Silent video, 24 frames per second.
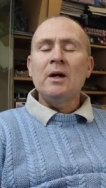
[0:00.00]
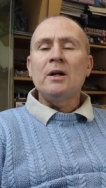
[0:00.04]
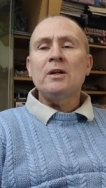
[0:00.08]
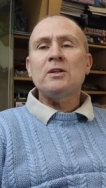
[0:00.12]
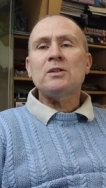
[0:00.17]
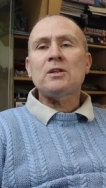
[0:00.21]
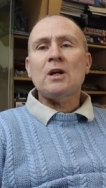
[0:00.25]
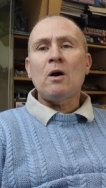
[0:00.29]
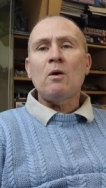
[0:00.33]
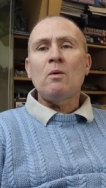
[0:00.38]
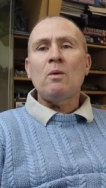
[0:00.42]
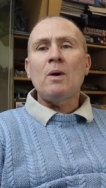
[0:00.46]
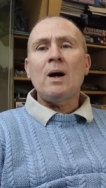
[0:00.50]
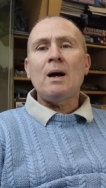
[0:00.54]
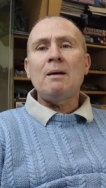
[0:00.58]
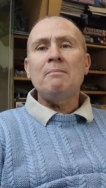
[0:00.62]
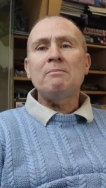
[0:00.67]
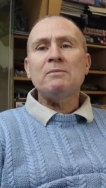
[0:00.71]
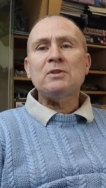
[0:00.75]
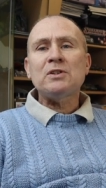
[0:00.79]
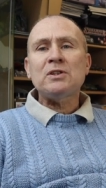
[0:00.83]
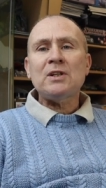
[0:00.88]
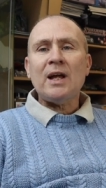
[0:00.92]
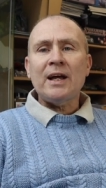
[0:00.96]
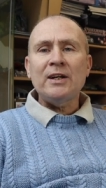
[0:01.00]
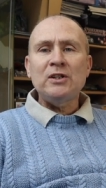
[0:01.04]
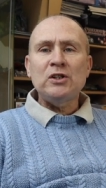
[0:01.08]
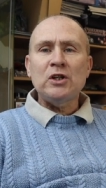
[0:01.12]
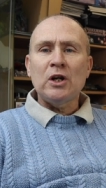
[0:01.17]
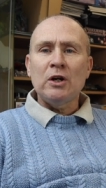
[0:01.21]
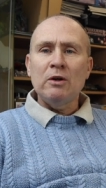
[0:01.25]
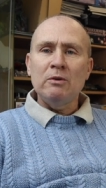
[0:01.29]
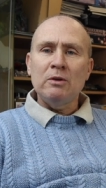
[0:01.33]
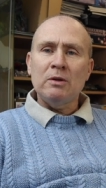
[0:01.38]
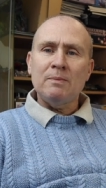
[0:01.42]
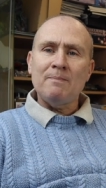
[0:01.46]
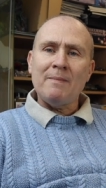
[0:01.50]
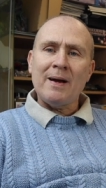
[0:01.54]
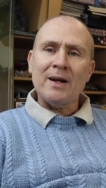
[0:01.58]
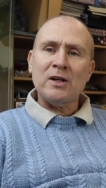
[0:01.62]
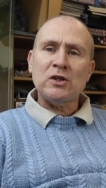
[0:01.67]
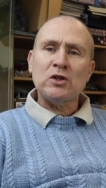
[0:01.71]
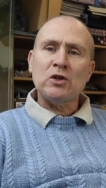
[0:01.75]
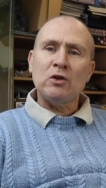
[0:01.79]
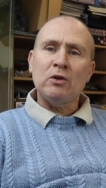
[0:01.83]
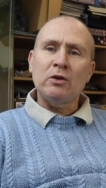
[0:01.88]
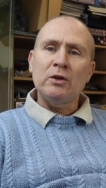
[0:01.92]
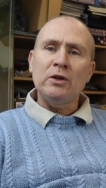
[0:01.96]
So um, stay tuned.
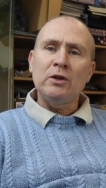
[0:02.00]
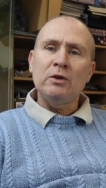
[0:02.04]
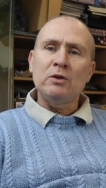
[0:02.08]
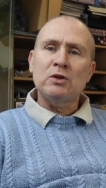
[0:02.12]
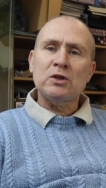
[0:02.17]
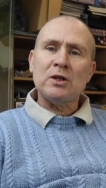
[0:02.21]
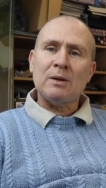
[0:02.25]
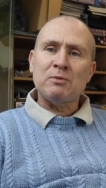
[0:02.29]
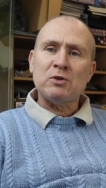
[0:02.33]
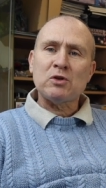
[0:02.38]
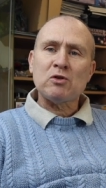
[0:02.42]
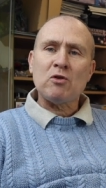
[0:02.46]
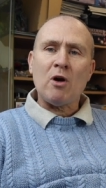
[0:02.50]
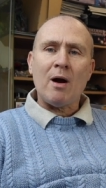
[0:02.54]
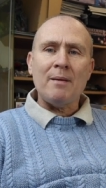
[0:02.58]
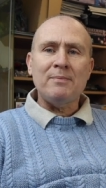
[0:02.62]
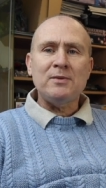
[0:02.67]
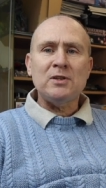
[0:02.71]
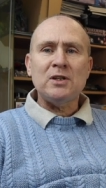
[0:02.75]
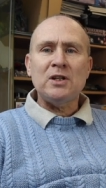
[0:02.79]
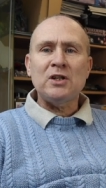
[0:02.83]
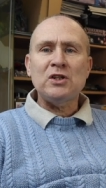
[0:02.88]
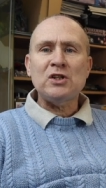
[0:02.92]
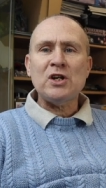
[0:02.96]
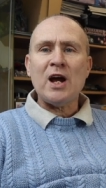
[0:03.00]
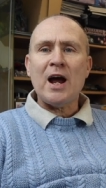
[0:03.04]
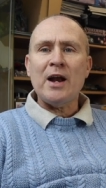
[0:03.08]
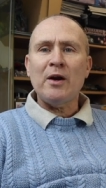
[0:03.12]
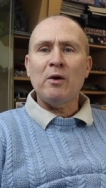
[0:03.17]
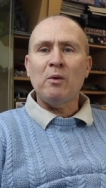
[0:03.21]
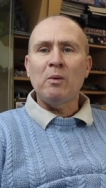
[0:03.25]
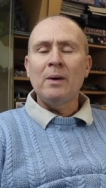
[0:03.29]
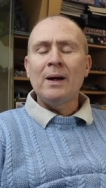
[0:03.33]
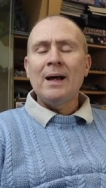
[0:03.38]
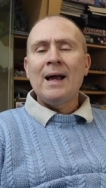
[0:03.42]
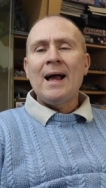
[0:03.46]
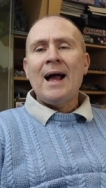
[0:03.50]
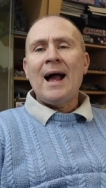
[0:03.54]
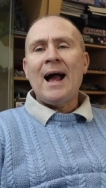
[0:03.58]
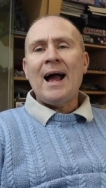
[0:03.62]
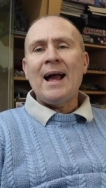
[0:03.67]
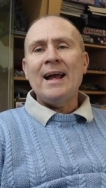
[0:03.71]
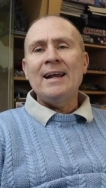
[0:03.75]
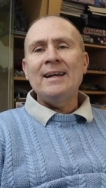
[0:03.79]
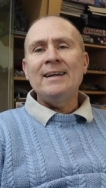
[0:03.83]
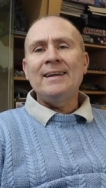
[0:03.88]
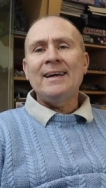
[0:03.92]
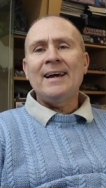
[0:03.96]
Make sure you subscribe to the channel.
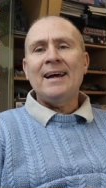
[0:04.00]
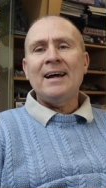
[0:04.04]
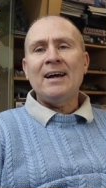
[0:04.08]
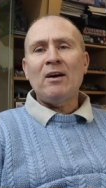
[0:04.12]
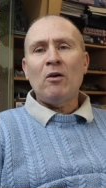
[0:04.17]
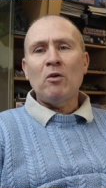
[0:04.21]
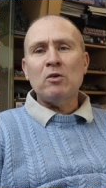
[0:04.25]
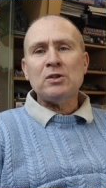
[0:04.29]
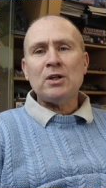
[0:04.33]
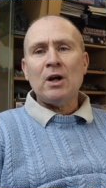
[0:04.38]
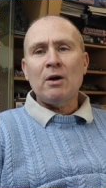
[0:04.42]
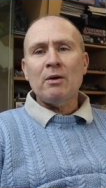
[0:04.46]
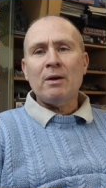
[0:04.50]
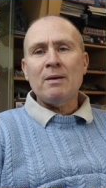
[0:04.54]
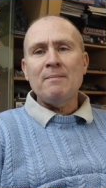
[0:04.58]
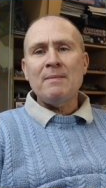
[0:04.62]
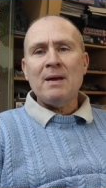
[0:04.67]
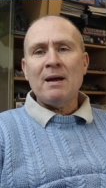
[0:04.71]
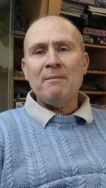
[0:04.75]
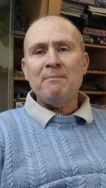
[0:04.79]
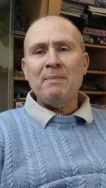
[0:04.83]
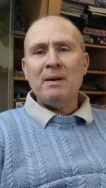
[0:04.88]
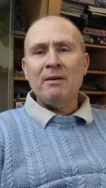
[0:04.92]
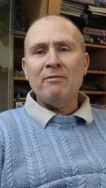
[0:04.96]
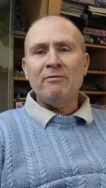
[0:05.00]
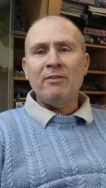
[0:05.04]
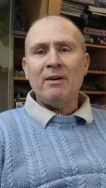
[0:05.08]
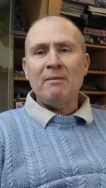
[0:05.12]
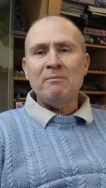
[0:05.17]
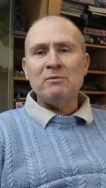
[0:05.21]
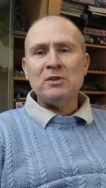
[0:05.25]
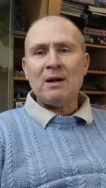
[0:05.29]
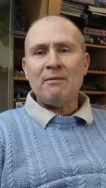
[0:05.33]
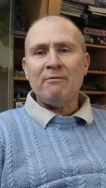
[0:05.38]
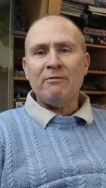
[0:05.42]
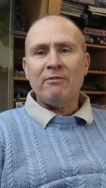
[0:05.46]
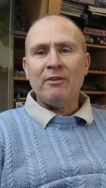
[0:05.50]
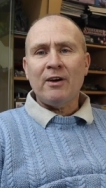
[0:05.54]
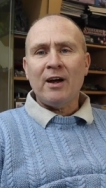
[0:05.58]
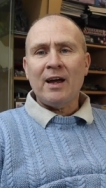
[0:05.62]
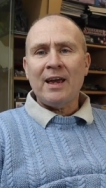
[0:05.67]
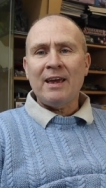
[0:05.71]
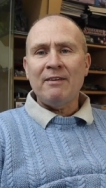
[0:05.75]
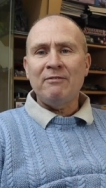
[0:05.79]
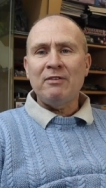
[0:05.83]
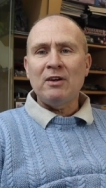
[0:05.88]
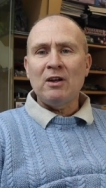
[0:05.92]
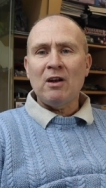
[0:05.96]
And uh, also give me a big thumbs up for
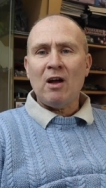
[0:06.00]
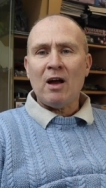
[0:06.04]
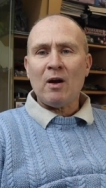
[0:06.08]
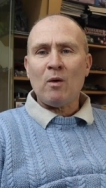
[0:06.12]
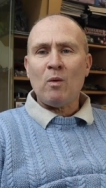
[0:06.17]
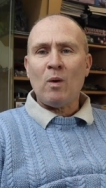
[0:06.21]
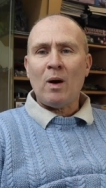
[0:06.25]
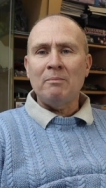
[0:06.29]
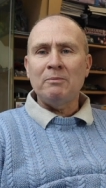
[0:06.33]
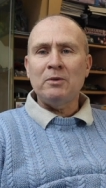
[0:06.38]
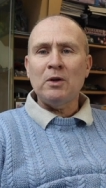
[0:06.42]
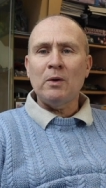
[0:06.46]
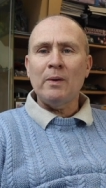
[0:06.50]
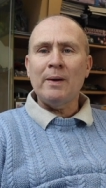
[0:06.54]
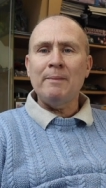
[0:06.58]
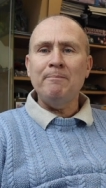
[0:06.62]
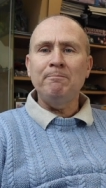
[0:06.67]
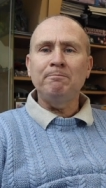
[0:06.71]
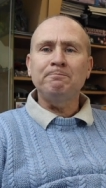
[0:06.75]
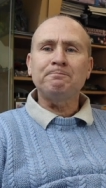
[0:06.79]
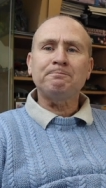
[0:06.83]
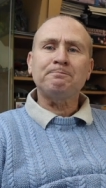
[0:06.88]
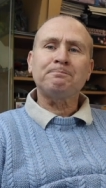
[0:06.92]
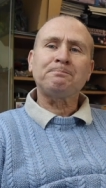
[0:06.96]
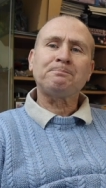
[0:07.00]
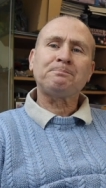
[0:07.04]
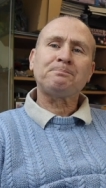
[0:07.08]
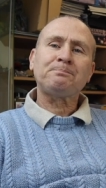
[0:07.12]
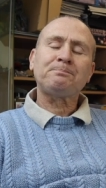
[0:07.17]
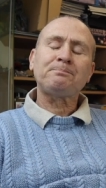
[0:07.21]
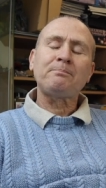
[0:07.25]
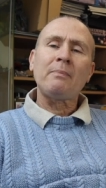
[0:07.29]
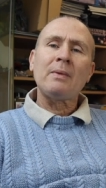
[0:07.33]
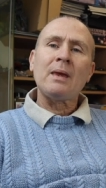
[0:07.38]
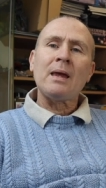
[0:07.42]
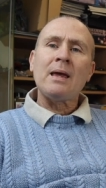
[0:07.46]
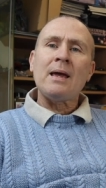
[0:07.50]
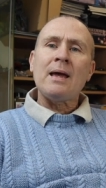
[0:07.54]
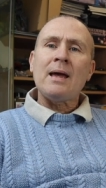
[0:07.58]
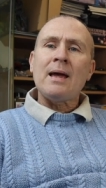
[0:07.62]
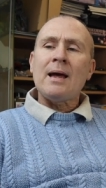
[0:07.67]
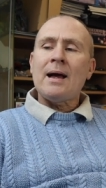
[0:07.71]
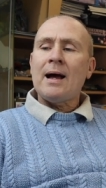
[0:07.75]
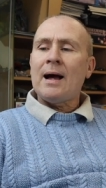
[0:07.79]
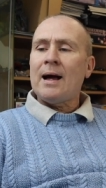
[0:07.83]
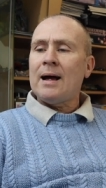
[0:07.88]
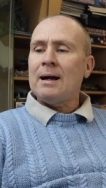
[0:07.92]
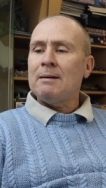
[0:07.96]
if you like what I'm doing.
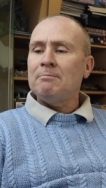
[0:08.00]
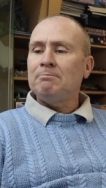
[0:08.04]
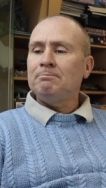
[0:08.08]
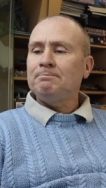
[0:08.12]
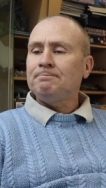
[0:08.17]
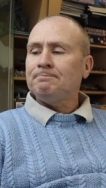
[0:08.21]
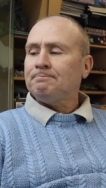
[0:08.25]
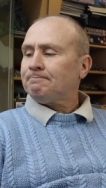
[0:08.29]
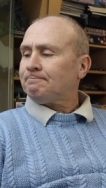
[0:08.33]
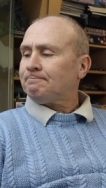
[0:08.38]
Um,